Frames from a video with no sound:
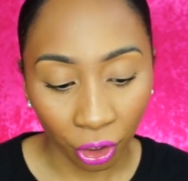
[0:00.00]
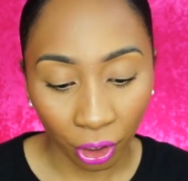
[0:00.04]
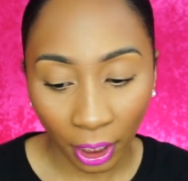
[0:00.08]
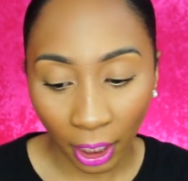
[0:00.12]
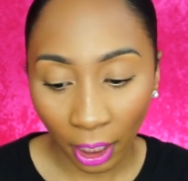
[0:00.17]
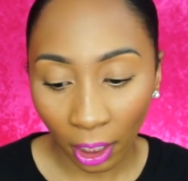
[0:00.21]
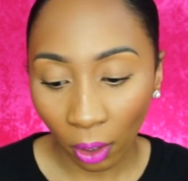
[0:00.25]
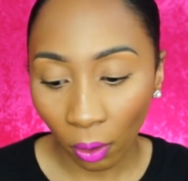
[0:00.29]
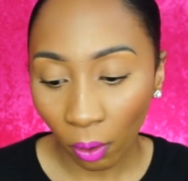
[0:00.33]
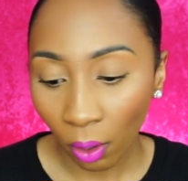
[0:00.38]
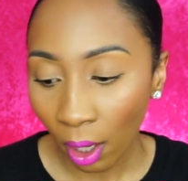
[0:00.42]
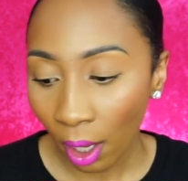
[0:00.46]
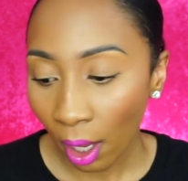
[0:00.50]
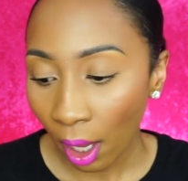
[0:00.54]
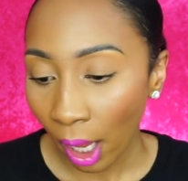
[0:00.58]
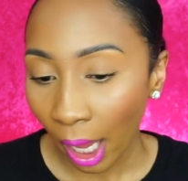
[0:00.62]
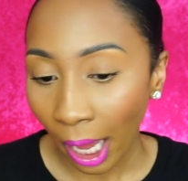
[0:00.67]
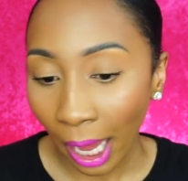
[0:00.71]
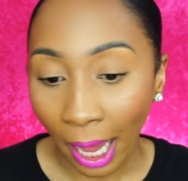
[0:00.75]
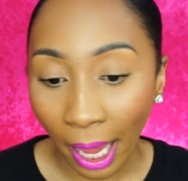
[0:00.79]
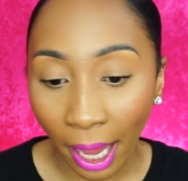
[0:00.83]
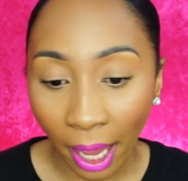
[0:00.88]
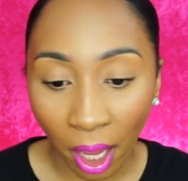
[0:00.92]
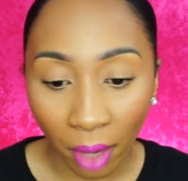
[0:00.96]
Now,
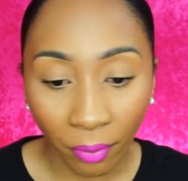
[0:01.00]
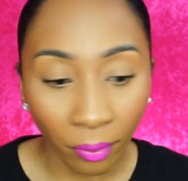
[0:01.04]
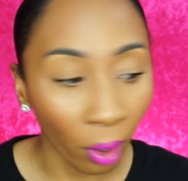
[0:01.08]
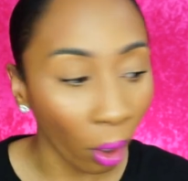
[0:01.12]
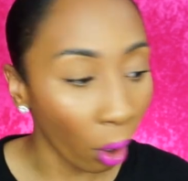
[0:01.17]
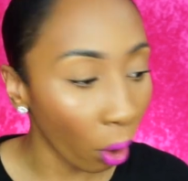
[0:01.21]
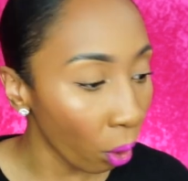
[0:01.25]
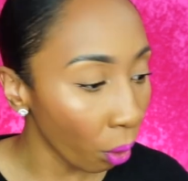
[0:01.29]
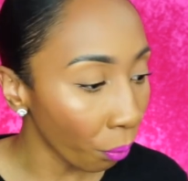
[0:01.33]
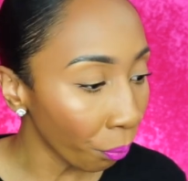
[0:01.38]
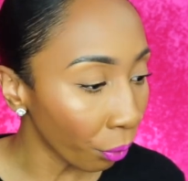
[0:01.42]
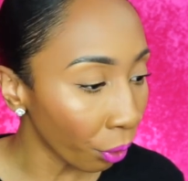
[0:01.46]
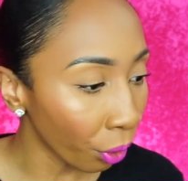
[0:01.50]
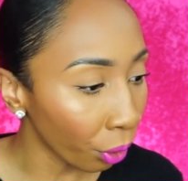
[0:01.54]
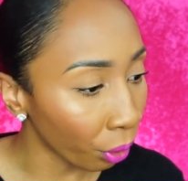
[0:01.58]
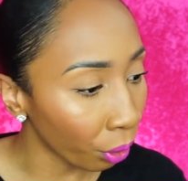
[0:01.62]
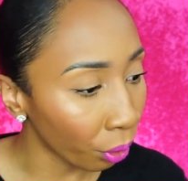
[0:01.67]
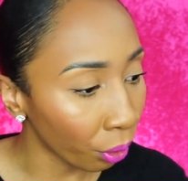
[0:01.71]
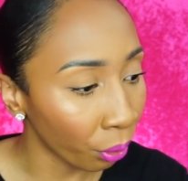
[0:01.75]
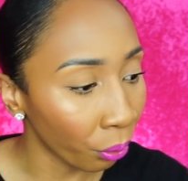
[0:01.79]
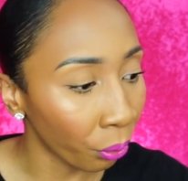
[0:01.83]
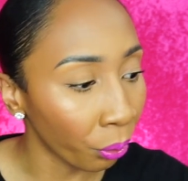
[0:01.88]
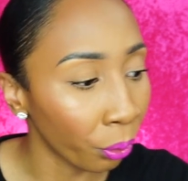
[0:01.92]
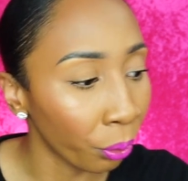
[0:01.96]
I have a
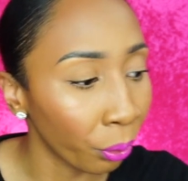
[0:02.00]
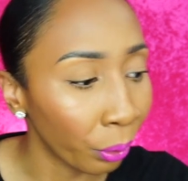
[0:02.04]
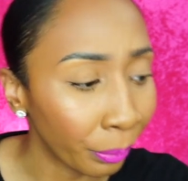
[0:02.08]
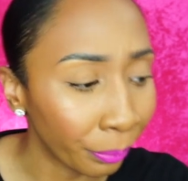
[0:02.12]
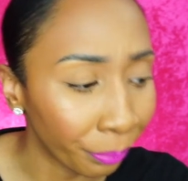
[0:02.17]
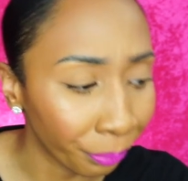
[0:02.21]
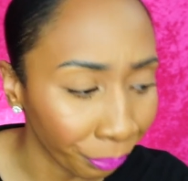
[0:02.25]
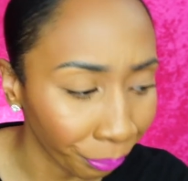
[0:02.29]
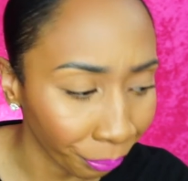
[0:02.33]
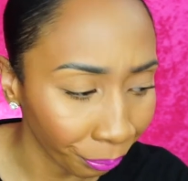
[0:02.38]
homegirl who